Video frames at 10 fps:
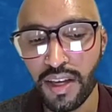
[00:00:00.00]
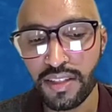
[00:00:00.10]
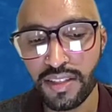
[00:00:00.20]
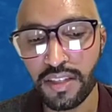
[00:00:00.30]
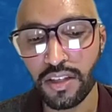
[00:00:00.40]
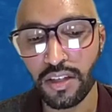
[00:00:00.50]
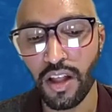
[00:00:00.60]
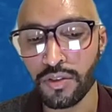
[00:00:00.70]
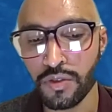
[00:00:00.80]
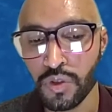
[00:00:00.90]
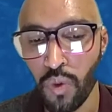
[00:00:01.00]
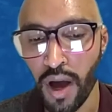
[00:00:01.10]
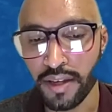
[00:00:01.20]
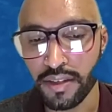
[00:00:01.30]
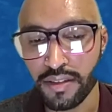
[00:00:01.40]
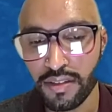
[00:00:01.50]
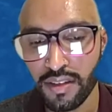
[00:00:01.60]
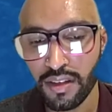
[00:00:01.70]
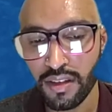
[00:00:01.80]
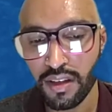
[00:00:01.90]
Santa Claus was white,
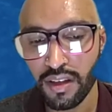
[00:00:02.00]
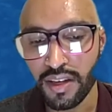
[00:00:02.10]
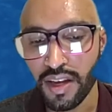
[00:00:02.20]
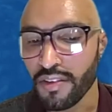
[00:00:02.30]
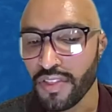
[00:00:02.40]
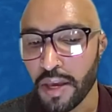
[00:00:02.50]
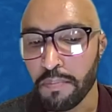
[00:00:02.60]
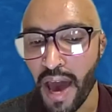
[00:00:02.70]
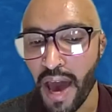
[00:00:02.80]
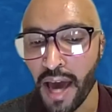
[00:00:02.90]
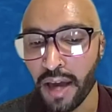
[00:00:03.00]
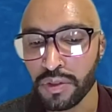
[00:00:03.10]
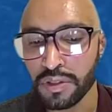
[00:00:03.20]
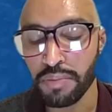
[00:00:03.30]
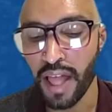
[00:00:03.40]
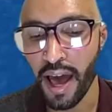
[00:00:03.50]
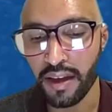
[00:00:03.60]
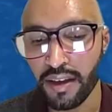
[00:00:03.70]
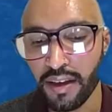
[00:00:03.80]
and everything bad was black.